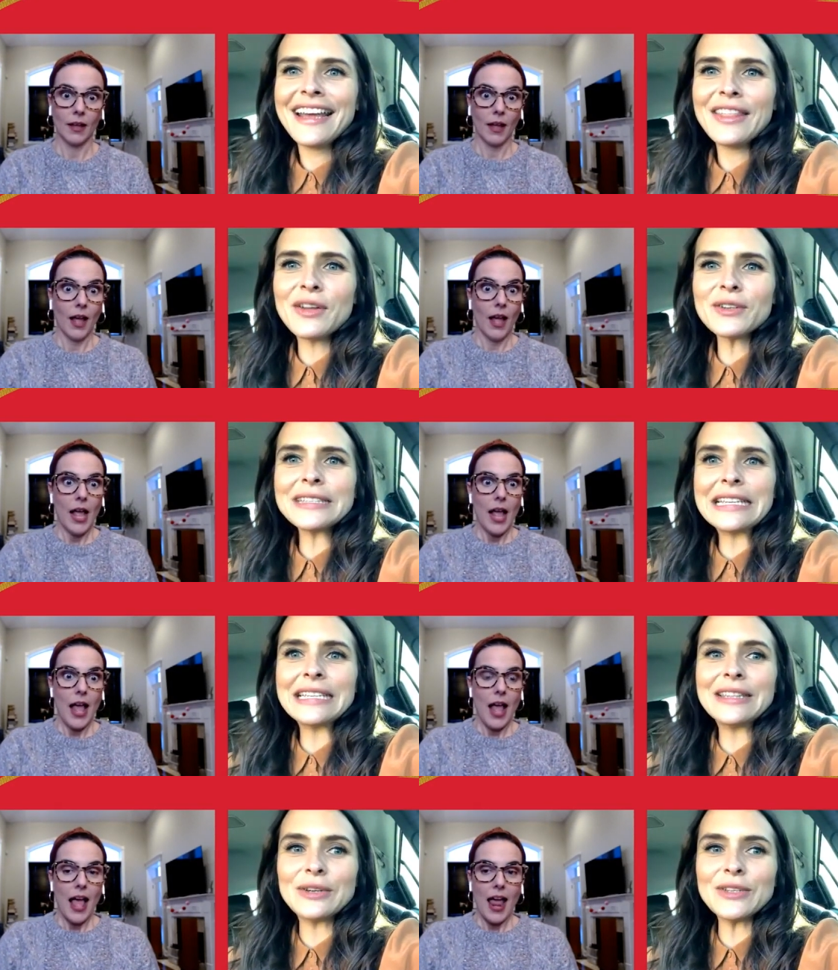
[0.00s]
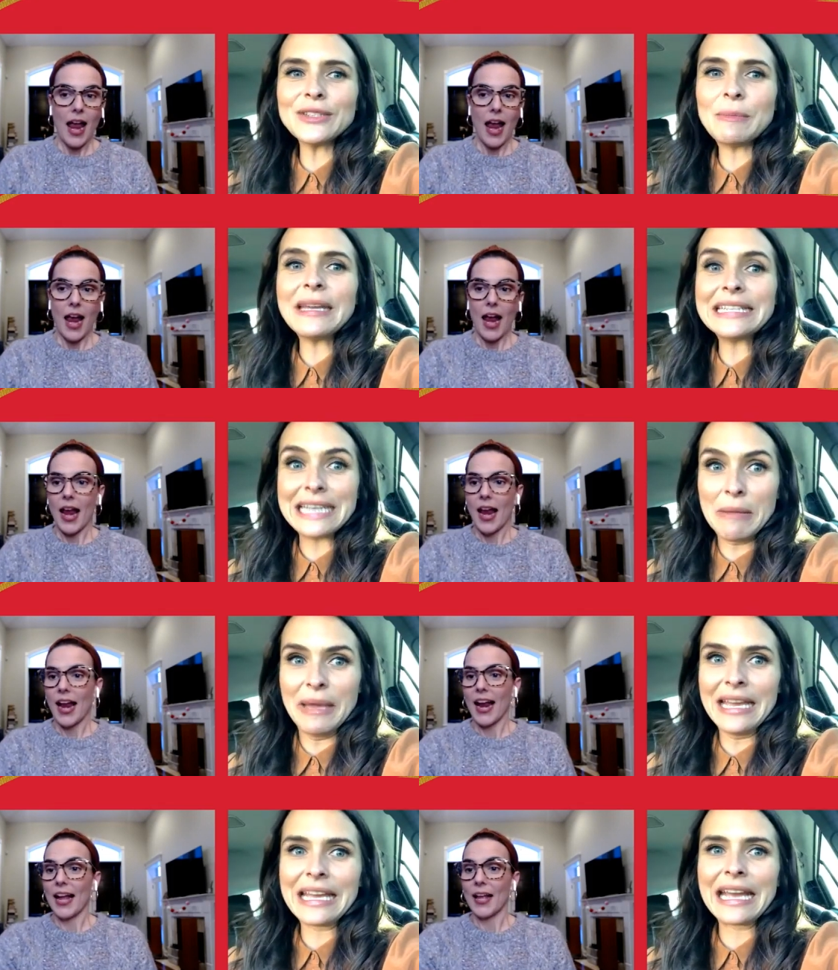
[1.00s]
Speaker 1: there's a there's a
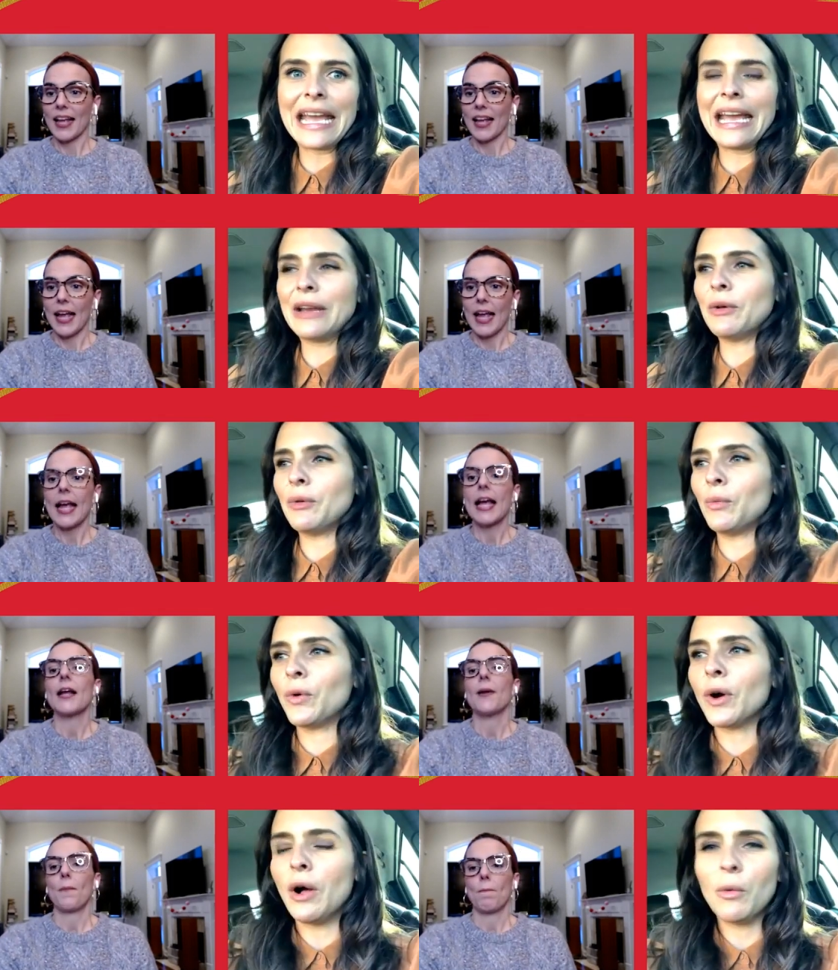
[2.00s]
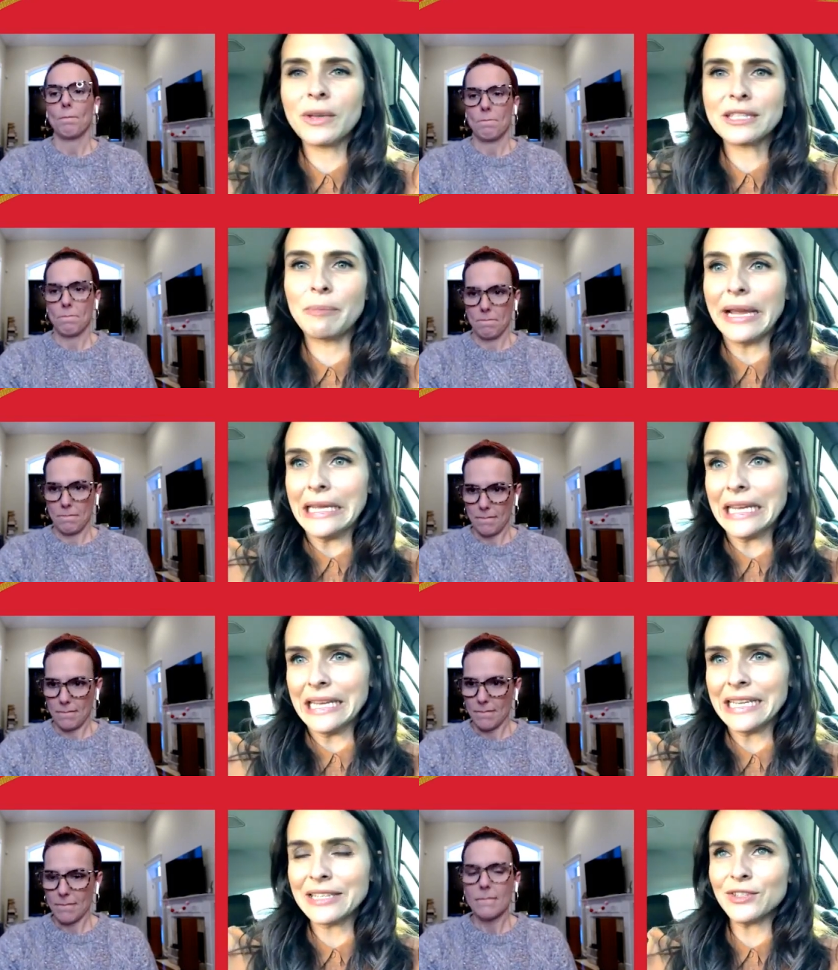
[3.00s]
pandemic and we're always
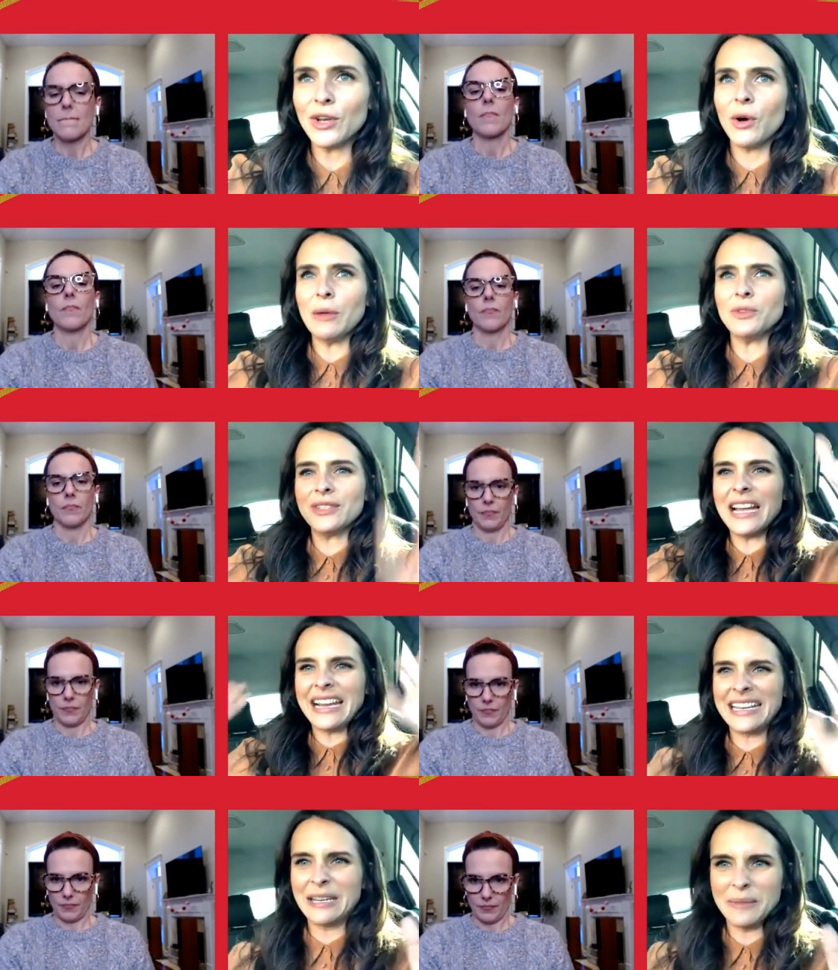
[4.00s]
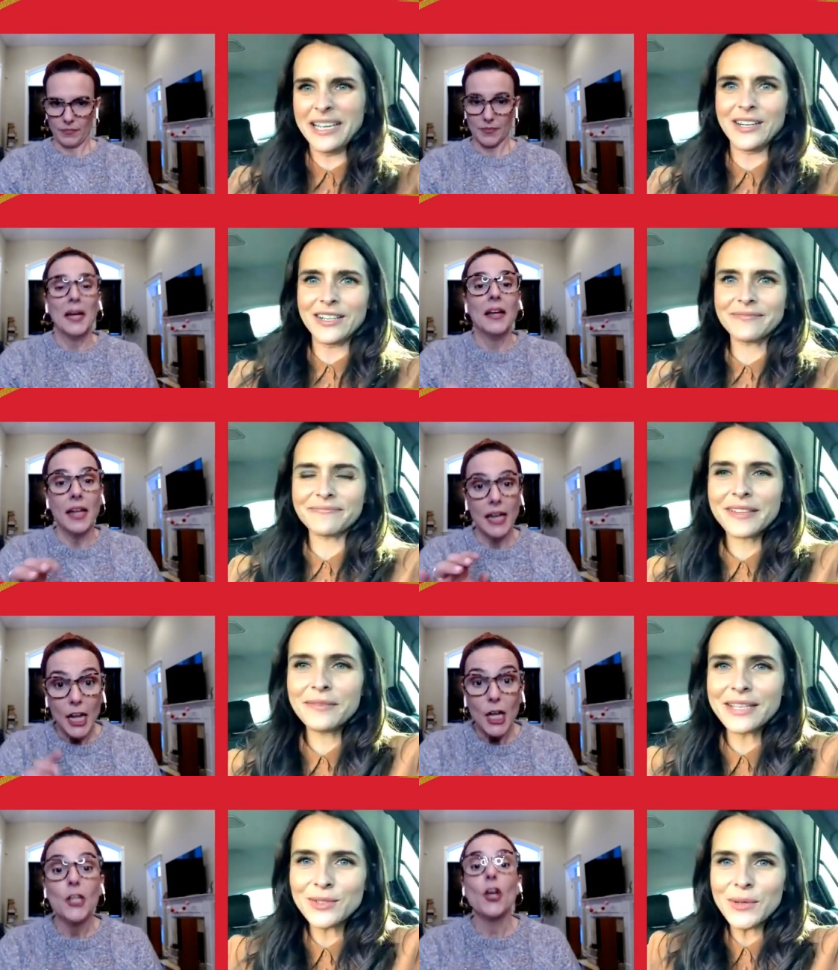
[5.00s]
spiking. So I'm just hiding in my car.
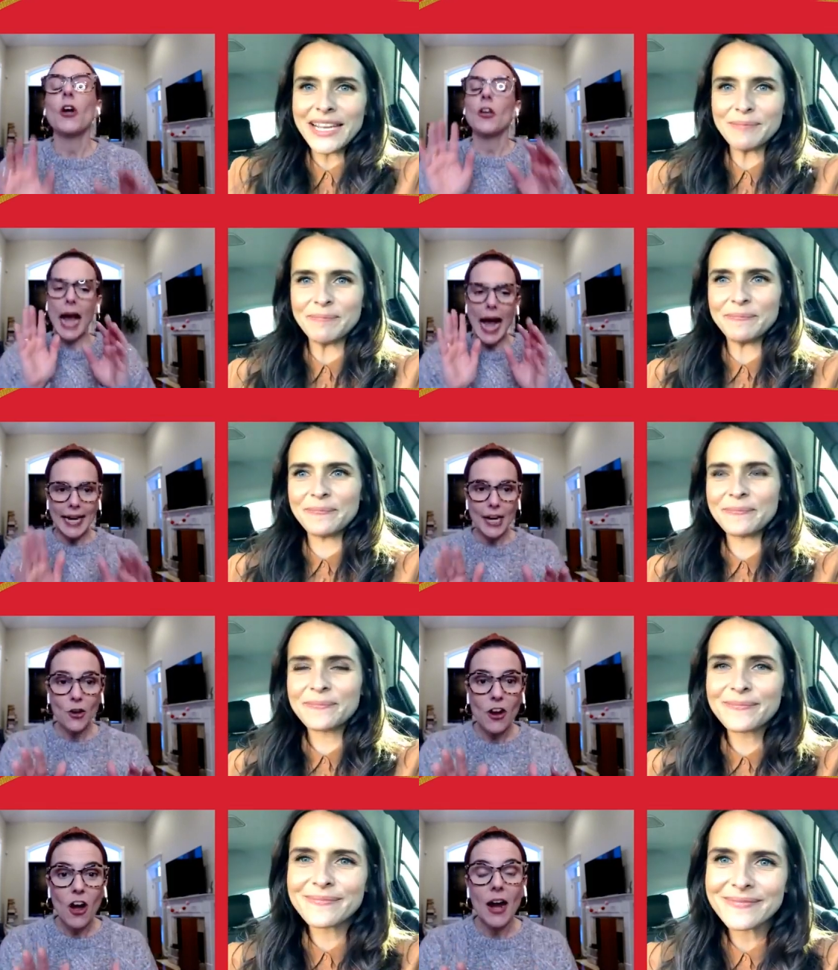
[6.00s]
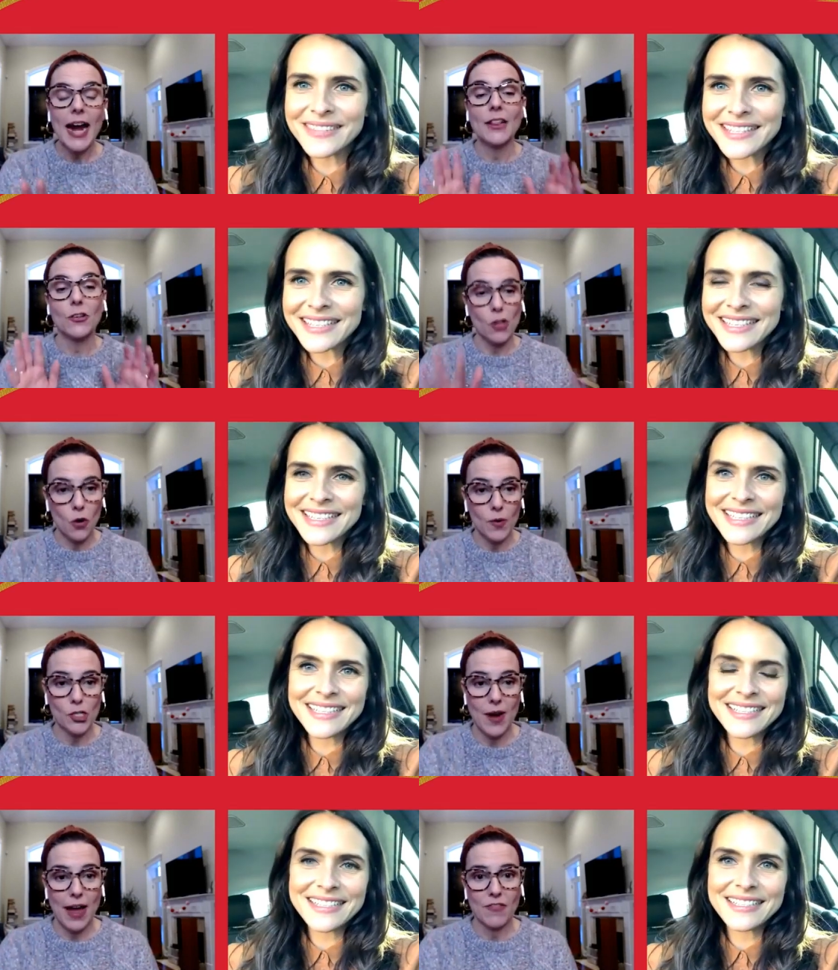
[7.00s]
You're
Speaker 2: right. hiding your car and there's always
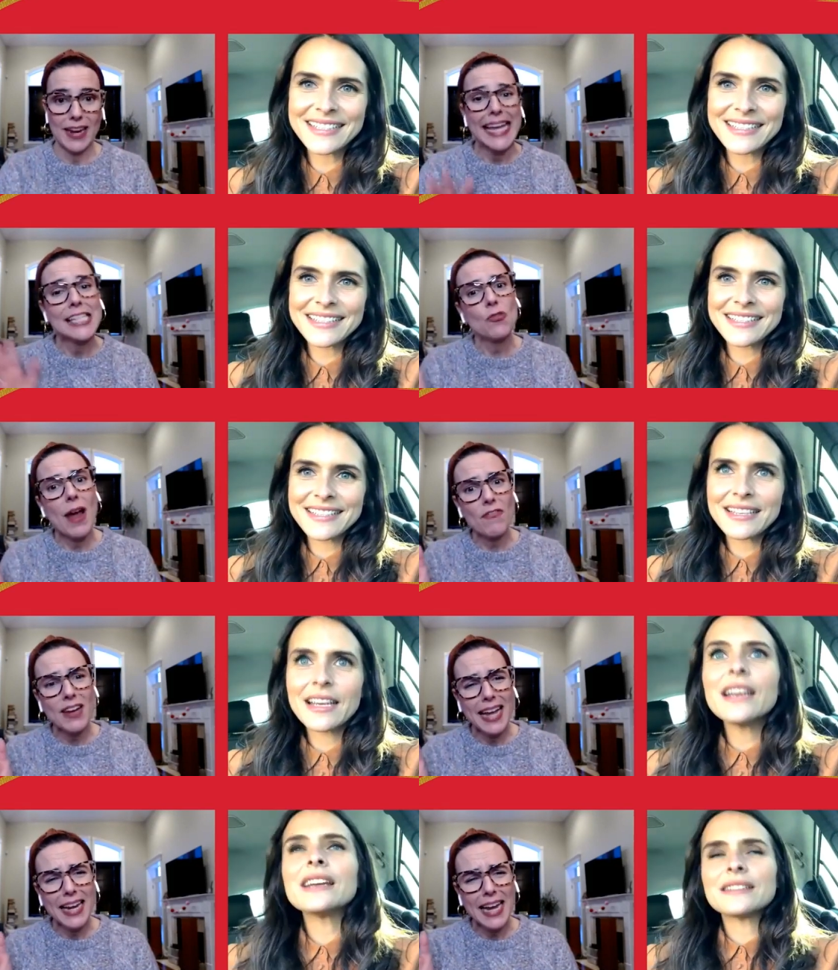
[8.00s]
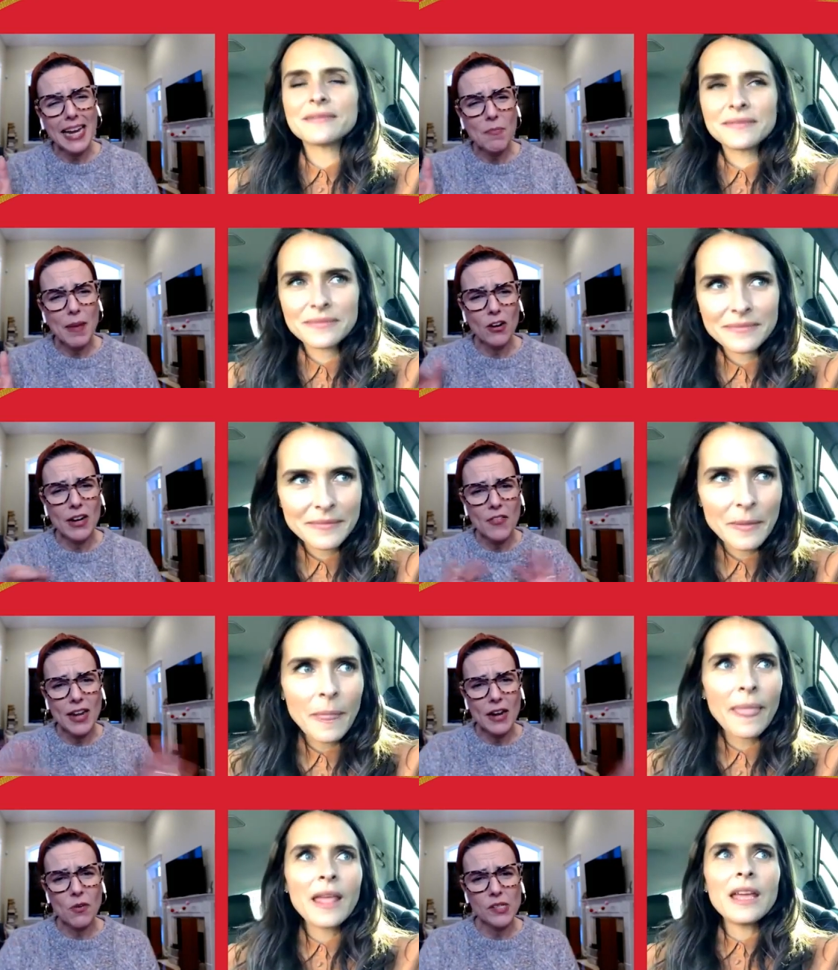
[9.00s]
traffic. Is traffic getting any better now that
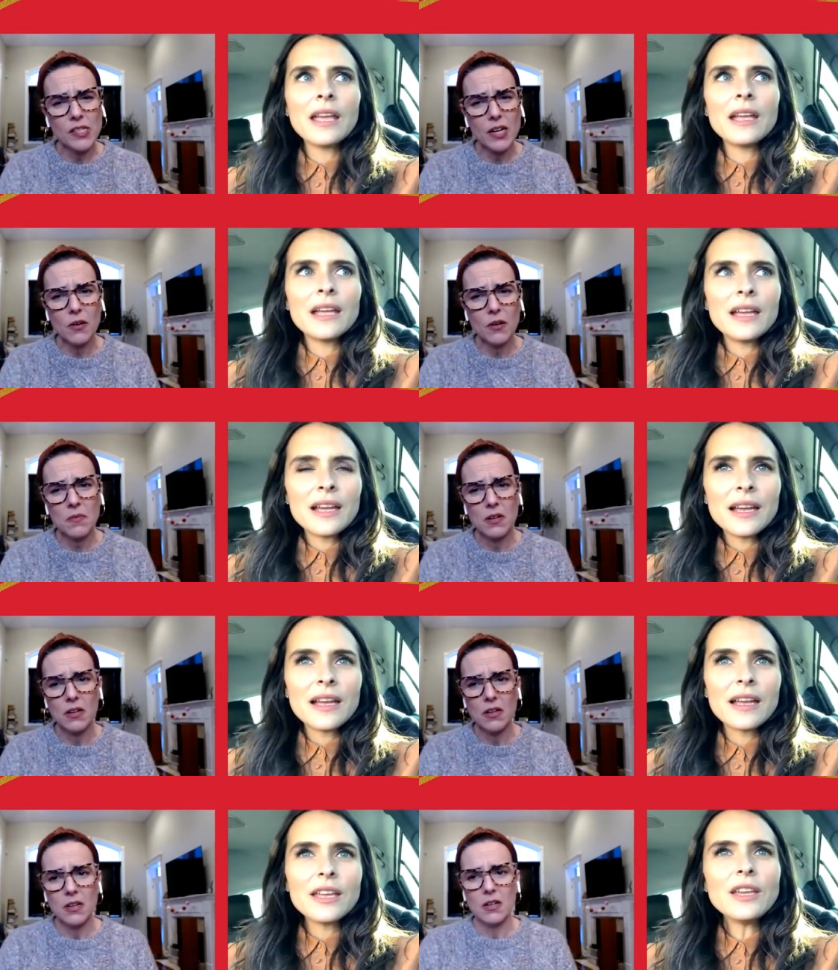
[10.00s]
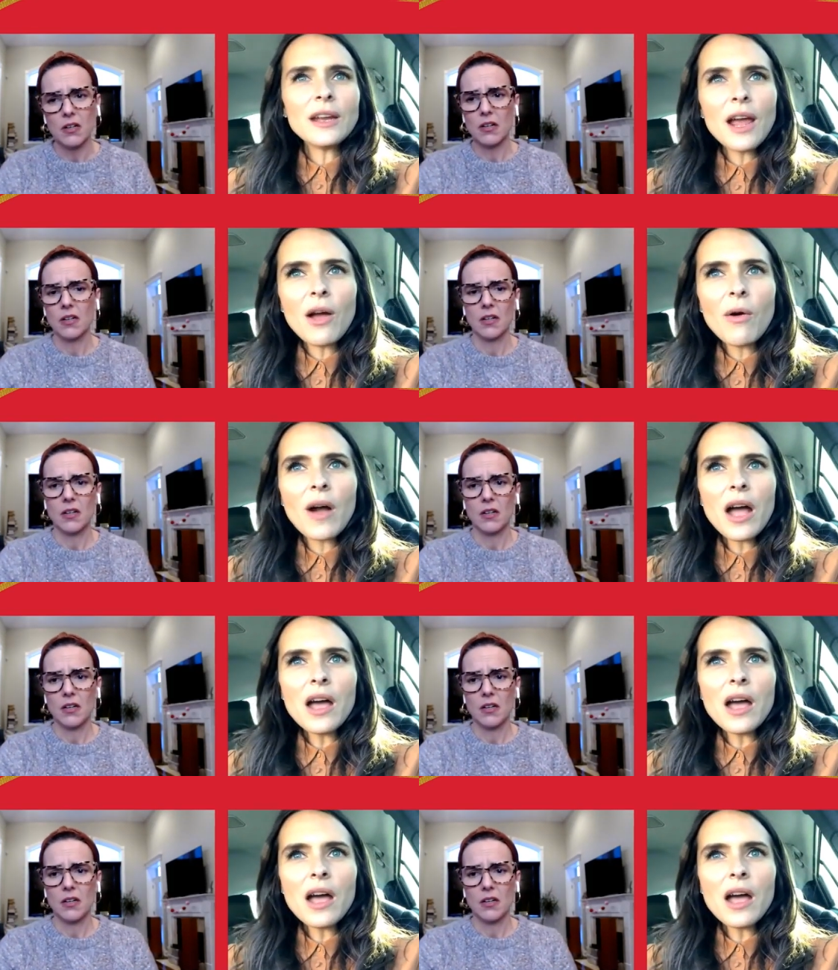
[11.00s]
everyone's at home?
Speaker 1: You know, uh,